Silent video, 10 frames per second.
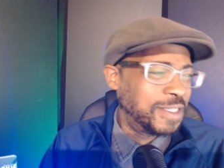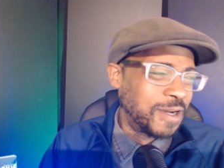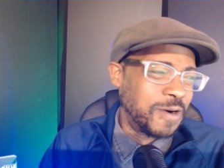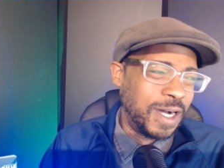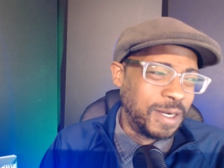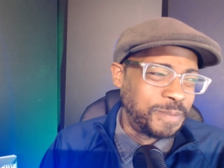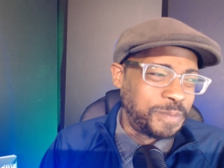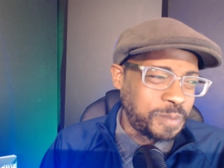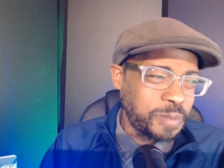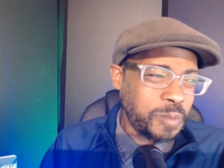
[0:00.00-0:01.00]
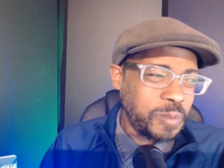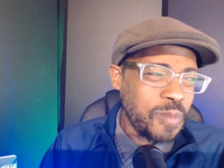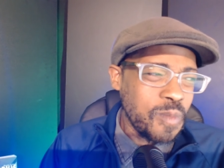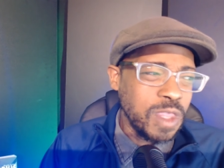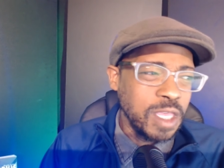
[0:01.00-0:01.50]
and so um,
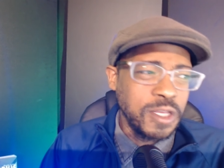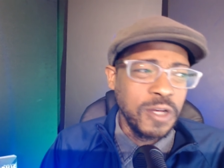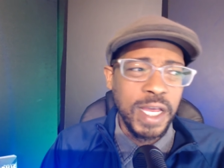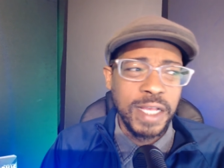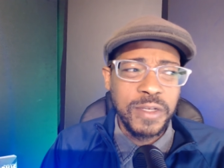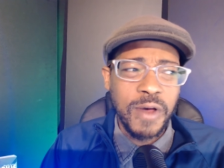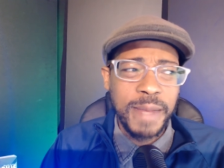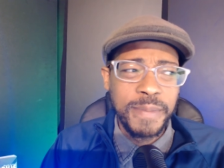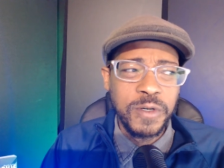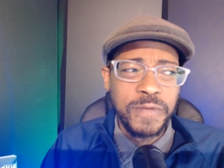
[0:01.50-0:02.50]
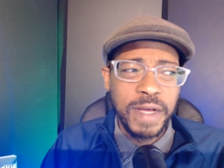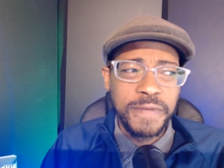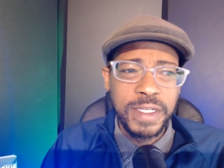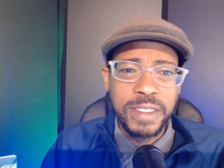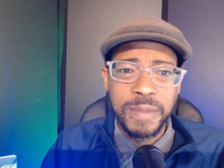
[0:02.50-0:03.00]
so yeah, so I moved
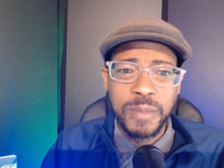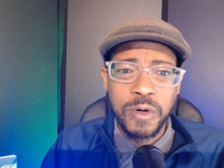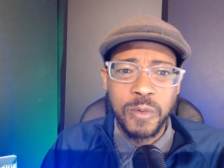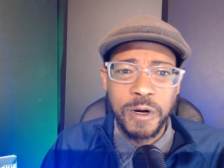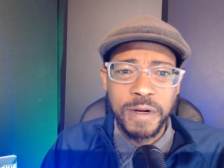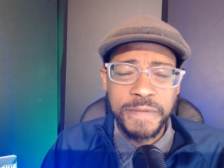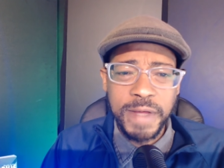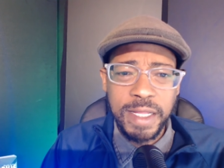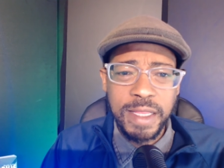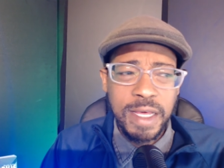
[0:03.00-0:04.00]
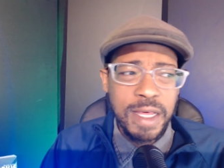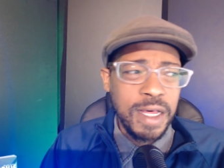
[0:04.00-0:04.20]
definitely to more word of faith.